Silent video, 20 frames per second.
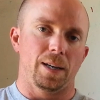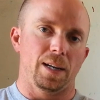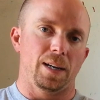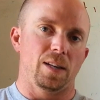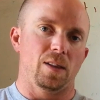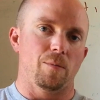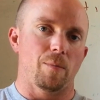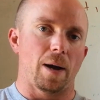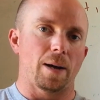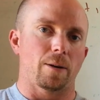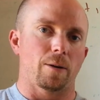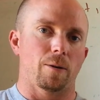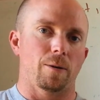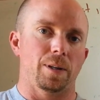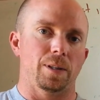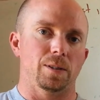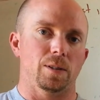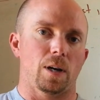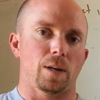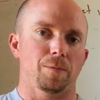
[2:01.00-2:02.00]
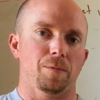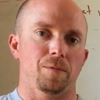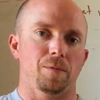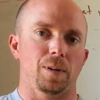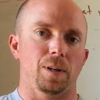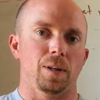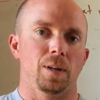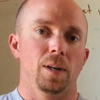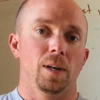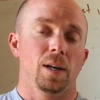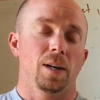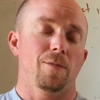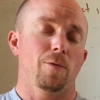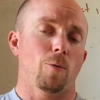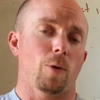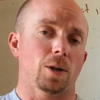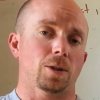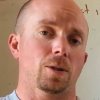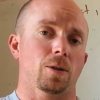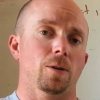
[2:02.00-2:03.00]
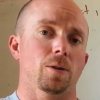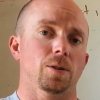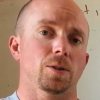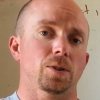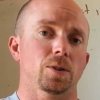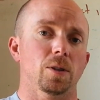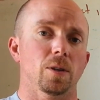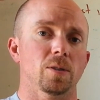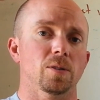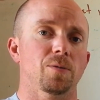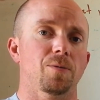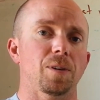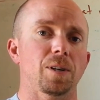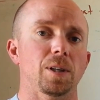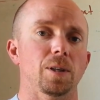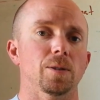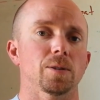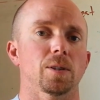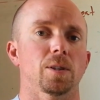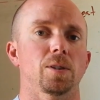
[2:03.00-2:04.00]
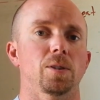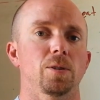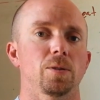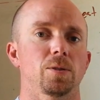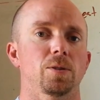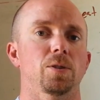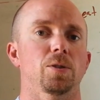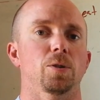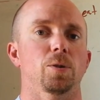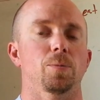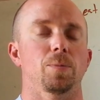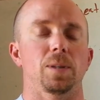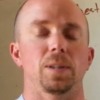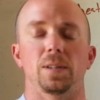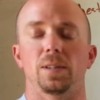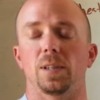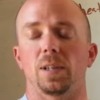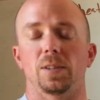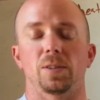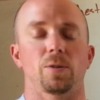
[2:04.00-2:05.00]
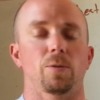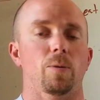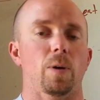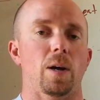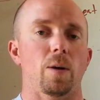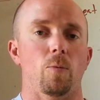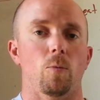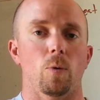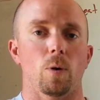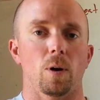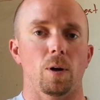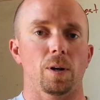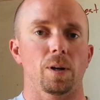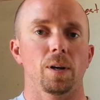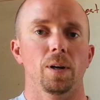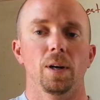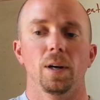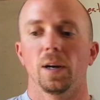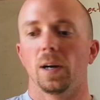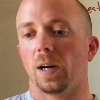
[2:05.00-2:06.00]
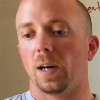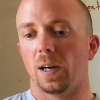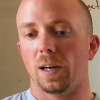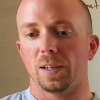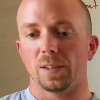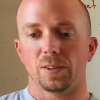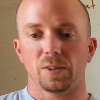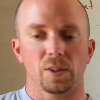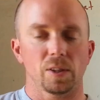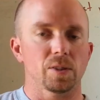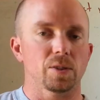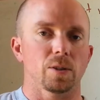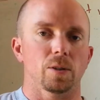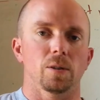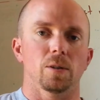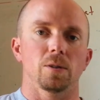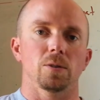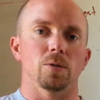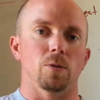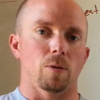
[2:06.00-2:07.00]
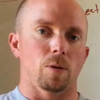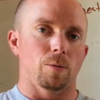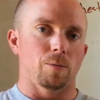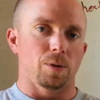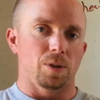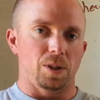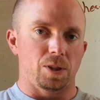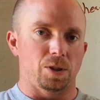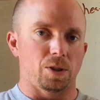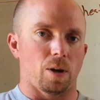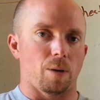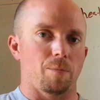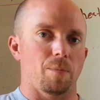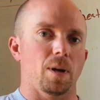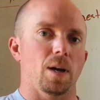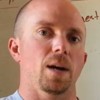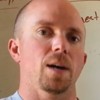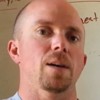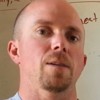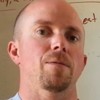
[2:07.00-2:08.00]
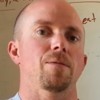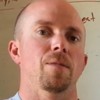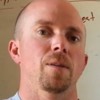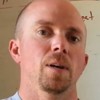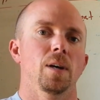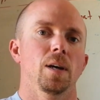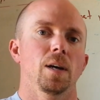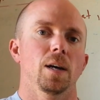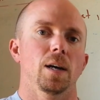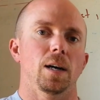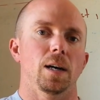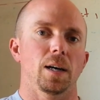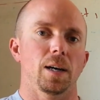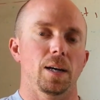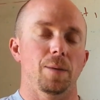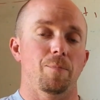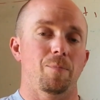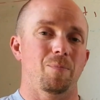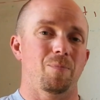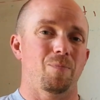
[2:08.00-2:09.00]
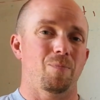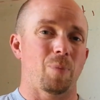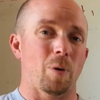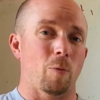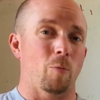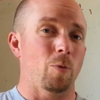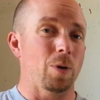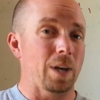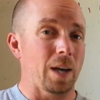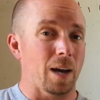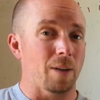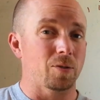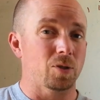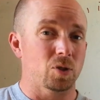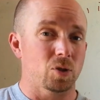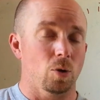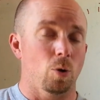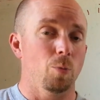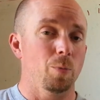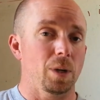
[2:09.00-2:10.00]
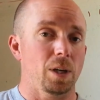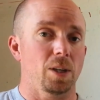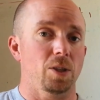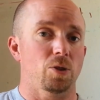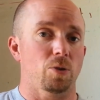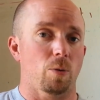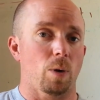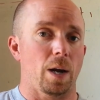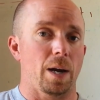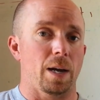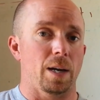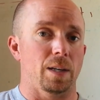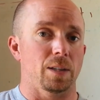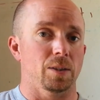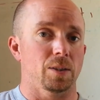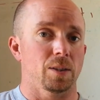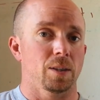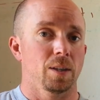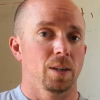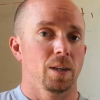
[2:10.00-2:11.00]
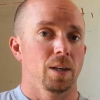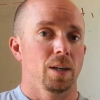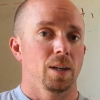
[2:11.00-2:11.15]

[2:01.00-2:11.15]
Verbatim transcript: and getting the microgreens off of it. If you watch Curtis Stone's videos on YouTube, he does great work. Uh, scissors or a really sharp knife. Uh, but we have so many trays